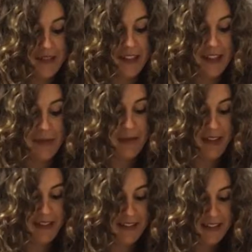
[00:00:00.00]
even a little
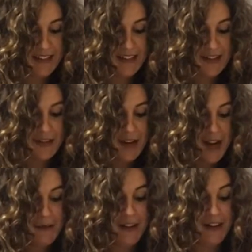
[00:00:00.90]
bit
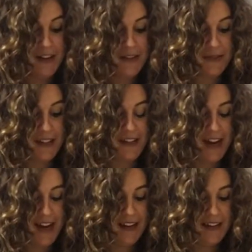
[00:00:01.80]
dry, but it looked really
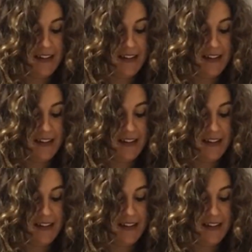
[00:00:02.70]
great.